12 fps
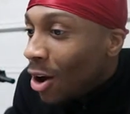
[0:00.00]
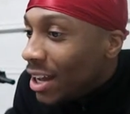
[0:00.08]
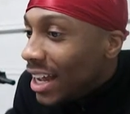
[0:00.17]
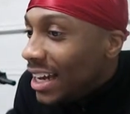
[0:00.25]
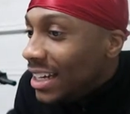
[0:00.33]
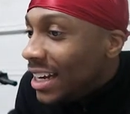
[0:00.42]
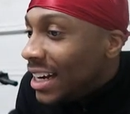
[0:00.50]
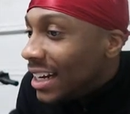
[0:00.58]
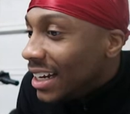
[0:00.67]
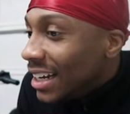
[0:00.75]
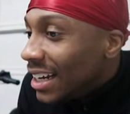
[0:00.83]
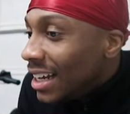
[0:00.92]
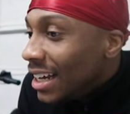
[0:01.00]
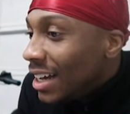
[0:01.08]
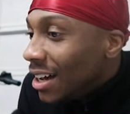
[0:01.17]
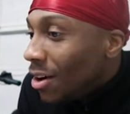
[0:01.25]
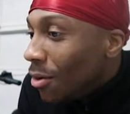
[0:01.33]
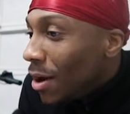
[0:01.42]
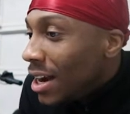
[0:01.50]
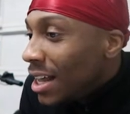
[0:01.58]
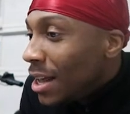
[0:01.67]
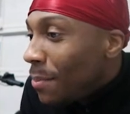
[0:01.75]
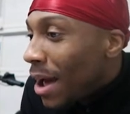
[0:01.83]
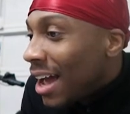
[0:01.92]
it. Oh, yeah, he didn't. Way to
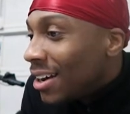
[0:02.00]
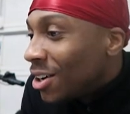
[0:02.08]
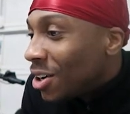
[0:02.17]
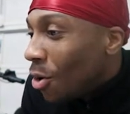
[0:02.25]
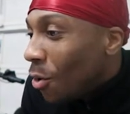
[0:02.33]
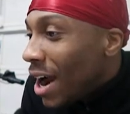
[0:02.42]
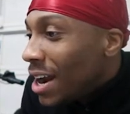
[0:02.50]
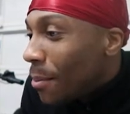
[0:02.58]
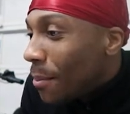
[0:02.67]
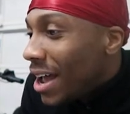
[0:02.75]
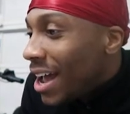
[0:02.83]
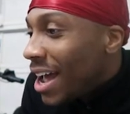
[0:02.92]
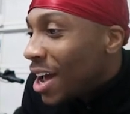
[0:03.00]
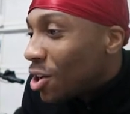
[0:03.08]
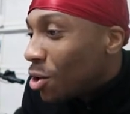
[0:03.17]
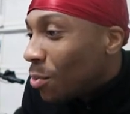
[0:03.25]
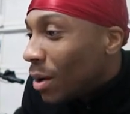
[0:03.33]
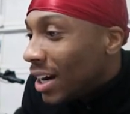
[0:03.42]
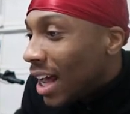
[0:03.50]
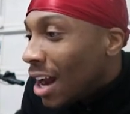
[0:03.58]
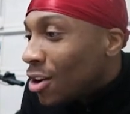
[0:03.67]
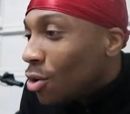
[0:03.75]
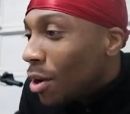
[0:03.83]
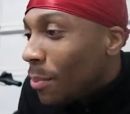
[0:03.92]
get back there, though. Way to manhandle, buddy.
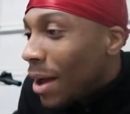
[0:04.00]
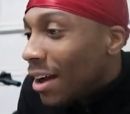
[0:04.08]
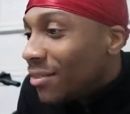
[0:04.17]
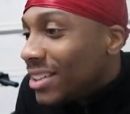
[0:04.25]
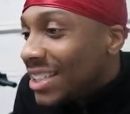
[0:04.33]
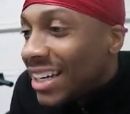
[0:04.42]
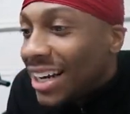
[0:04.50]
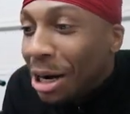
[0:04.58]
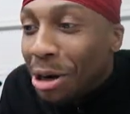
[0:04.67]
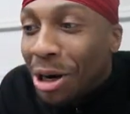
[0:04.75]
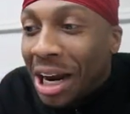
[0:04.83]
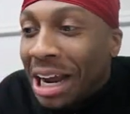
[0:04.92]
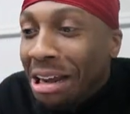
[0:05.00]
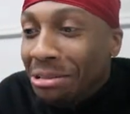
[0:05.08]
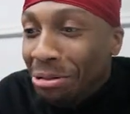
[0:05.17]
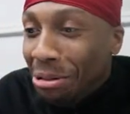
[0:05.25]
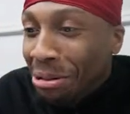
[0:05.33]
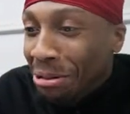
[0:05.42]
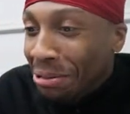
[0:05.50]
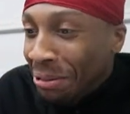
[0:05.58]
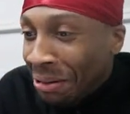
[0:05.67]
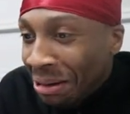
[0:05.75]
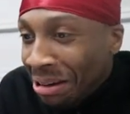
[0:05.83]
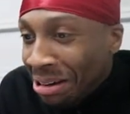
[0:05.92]
I know the back of his head hurt. And you, ooh,
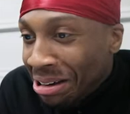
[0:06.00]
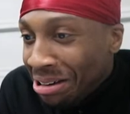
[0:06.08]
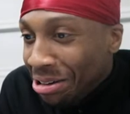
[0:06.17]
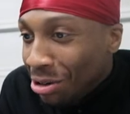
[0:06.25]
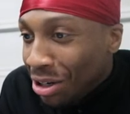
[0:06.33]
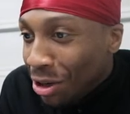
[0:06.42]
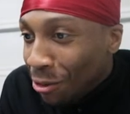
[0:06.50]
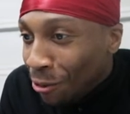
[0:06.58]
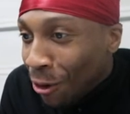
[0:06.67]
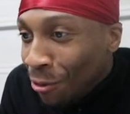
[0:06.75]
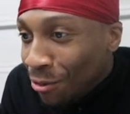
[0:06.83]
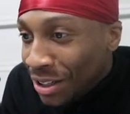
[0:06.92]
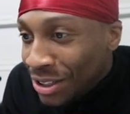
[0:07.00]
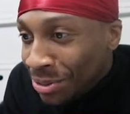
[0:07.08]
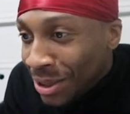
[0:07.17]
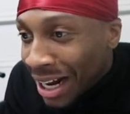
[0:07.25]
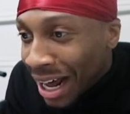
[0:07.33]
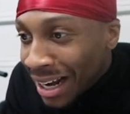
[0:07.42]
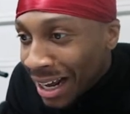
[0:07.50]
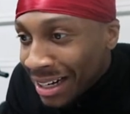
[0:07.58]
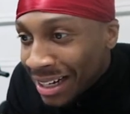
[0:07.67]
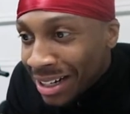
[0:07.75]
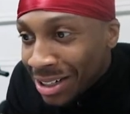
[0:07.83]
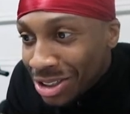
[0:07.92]
you a little ruthless with it. I
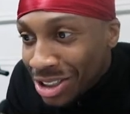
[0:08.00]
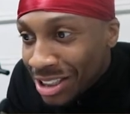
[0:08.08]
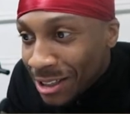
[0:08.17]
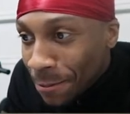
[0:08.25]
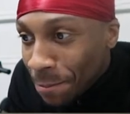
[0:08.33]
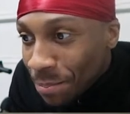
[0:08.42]
like the energy.